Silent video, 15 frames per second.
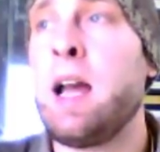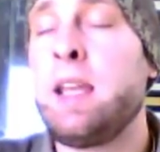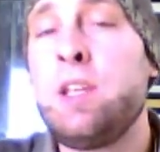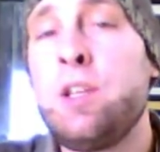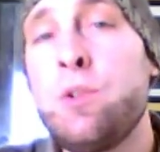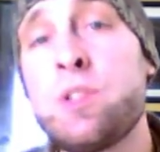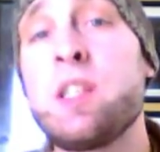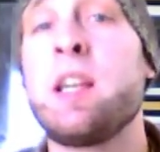I
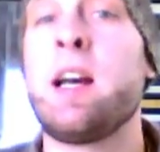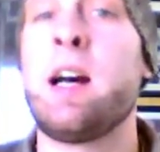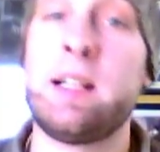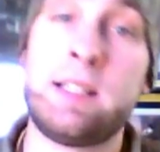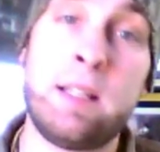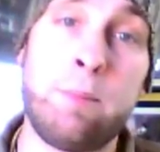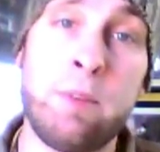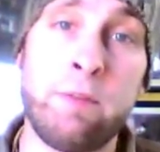use the
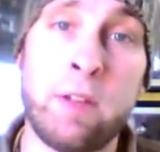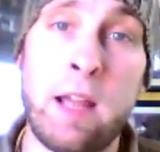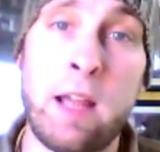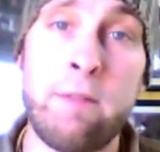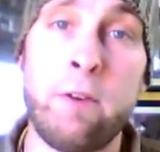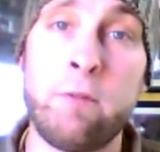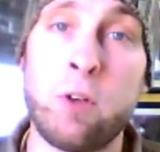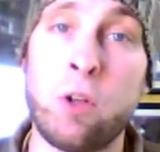concept of
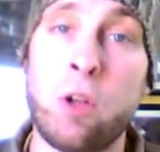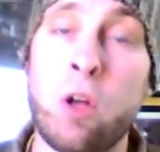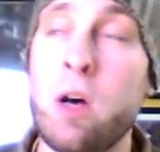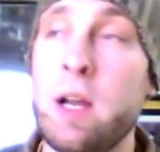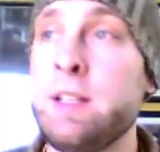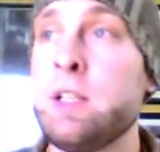life over law.